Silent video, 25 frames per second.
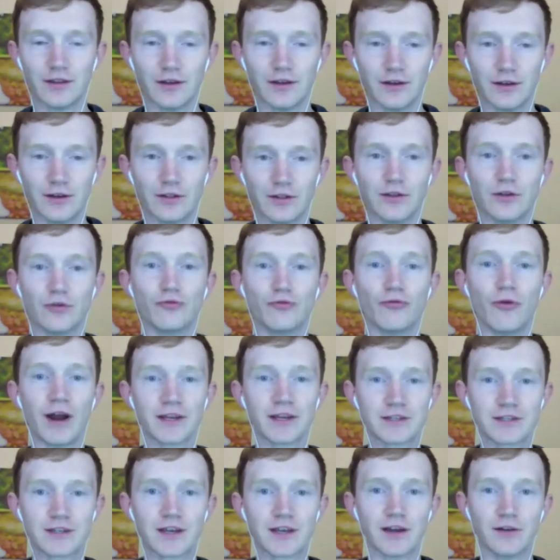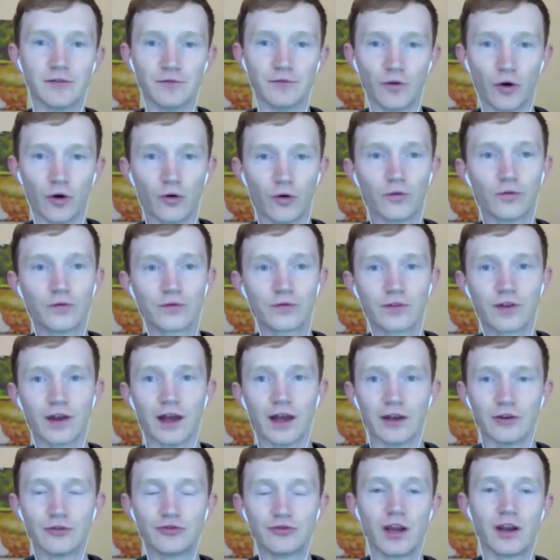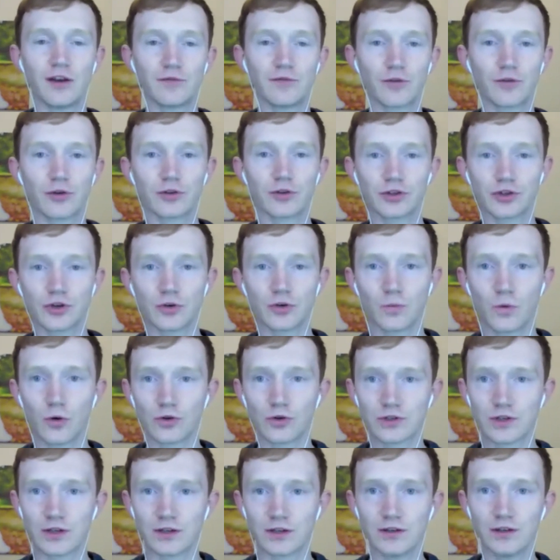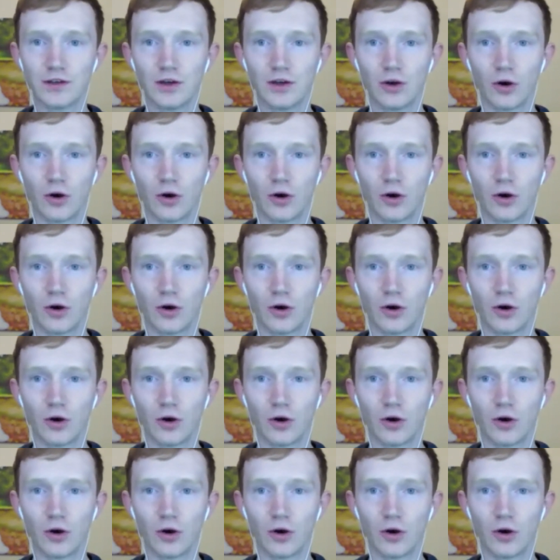risk involved in trading for Deshaun Watson.